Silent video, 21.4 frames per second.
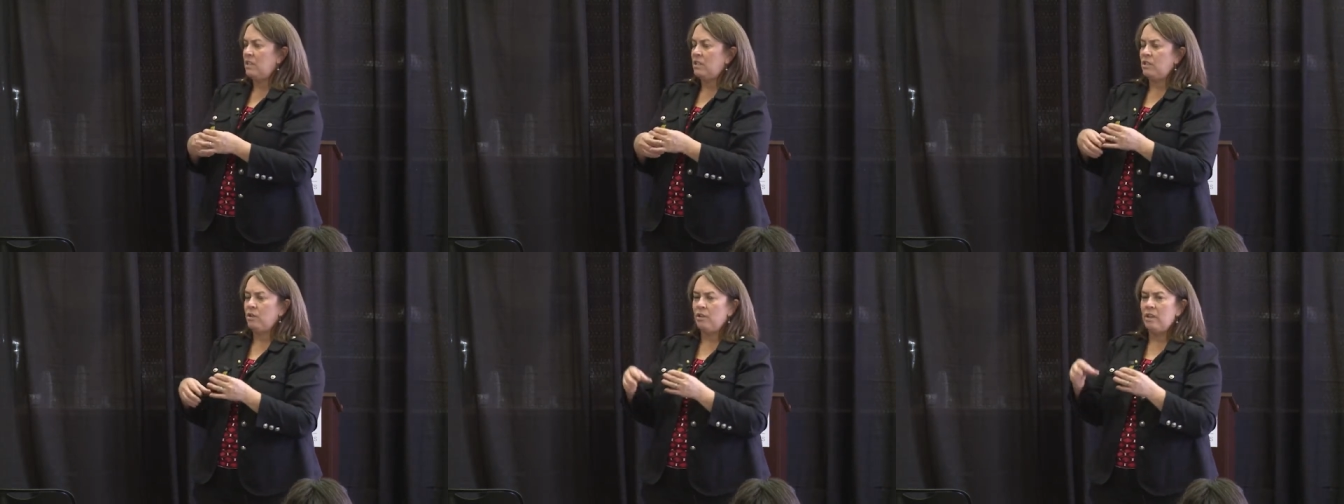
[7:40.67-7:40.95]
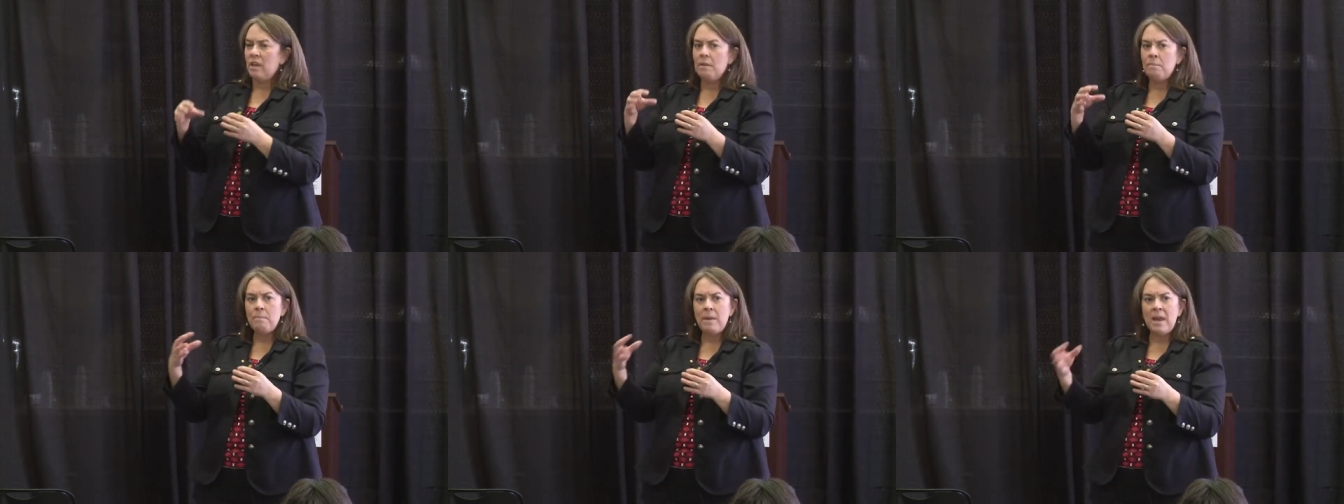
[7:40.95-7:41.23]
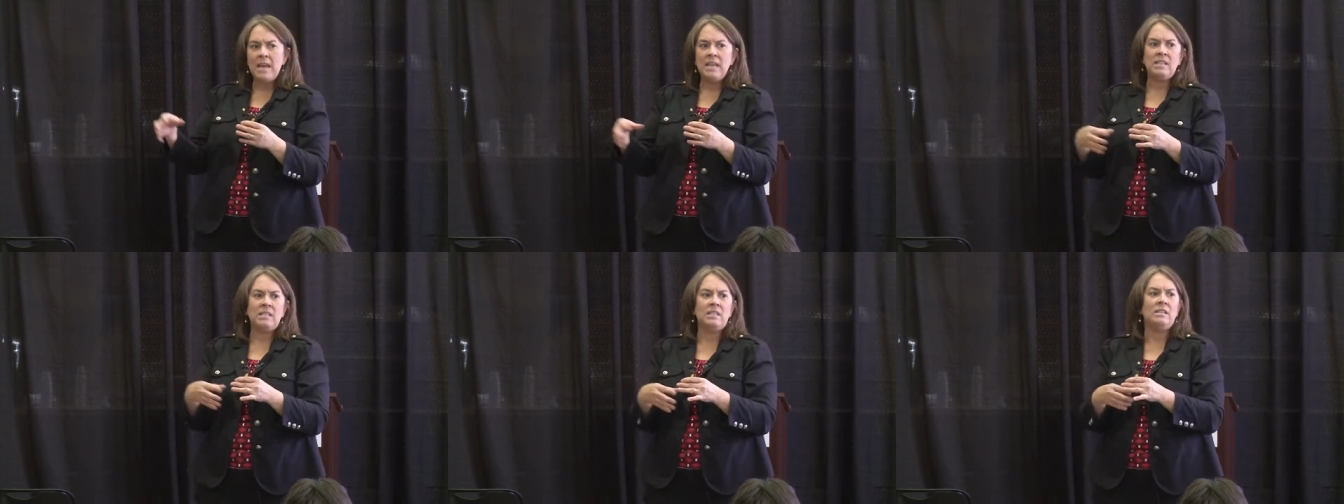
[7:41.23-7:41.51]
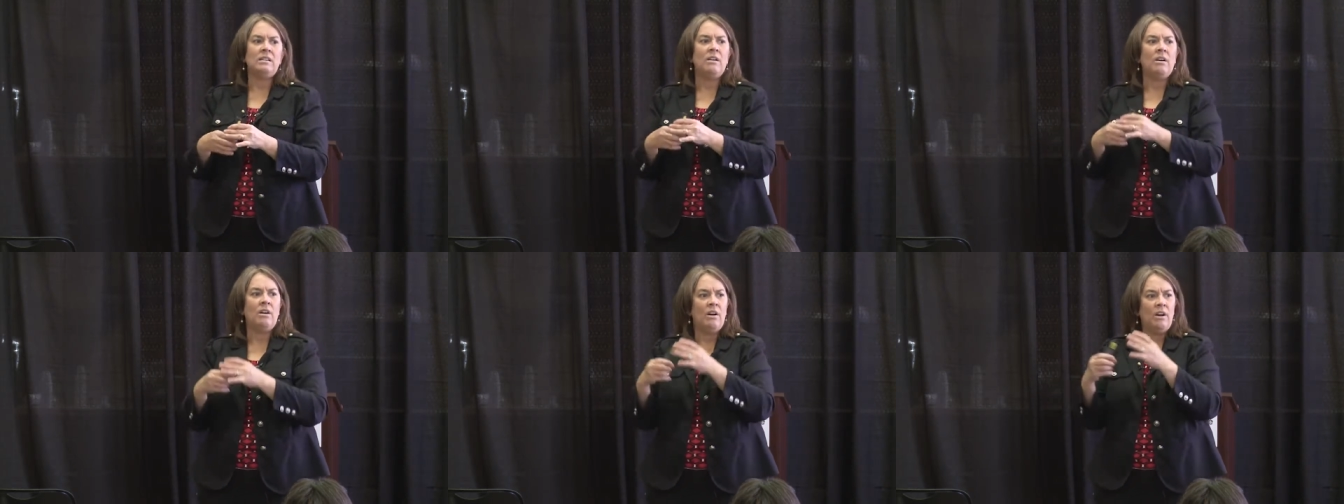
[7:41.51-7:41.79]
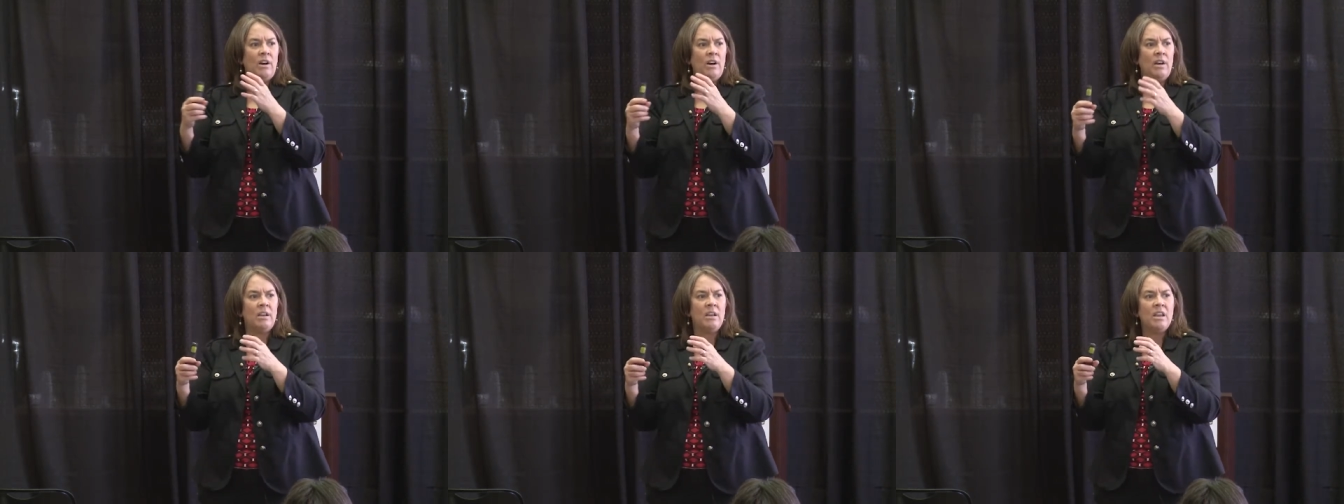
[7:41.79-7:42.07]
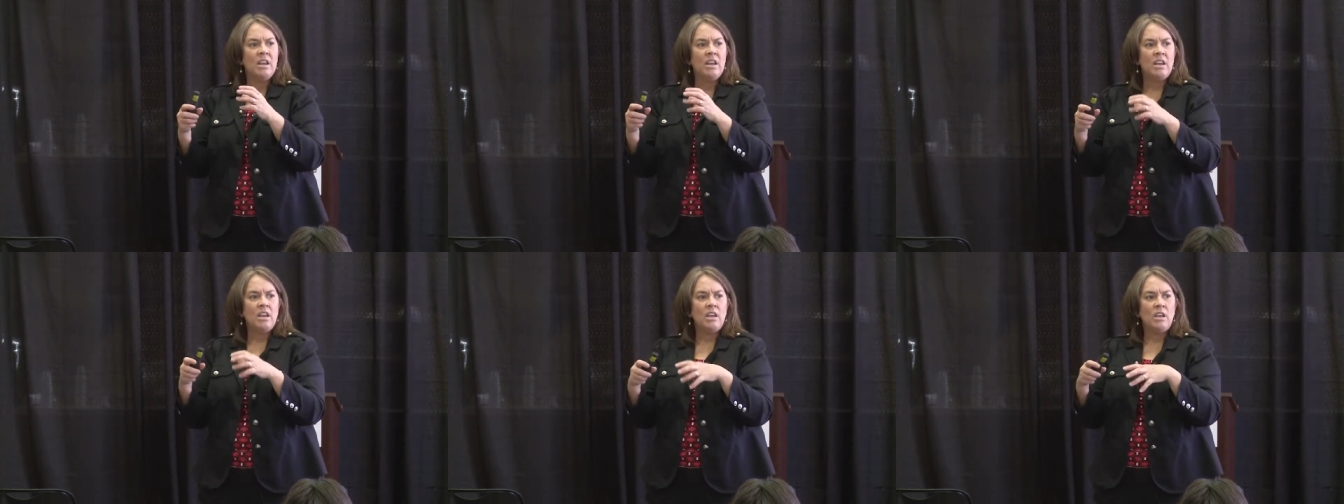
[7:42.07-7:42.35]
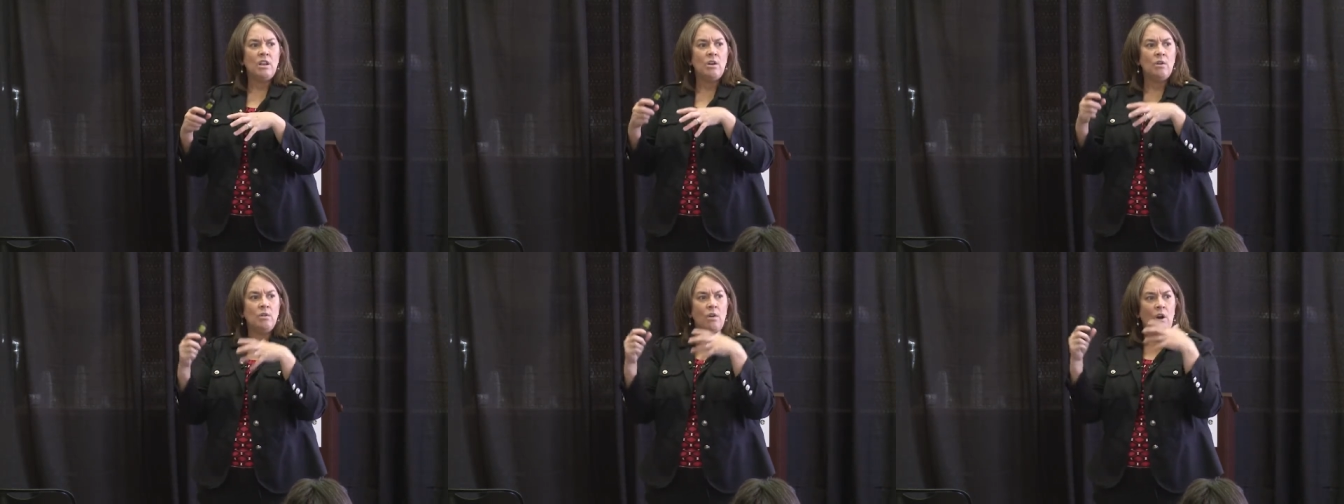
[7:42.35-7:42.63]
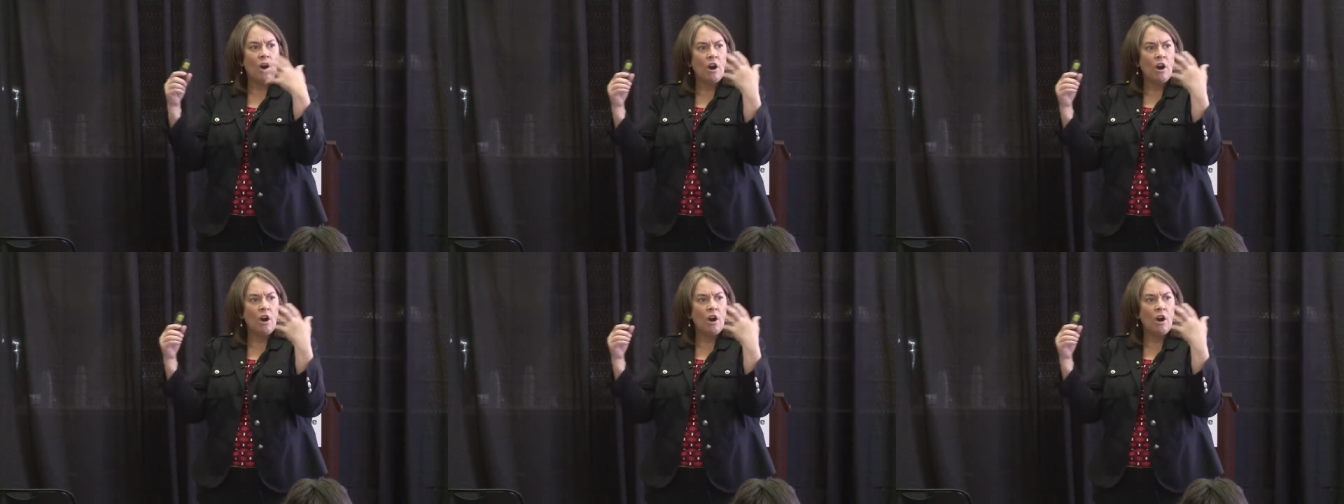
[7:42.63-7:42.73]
So they base it on, you know,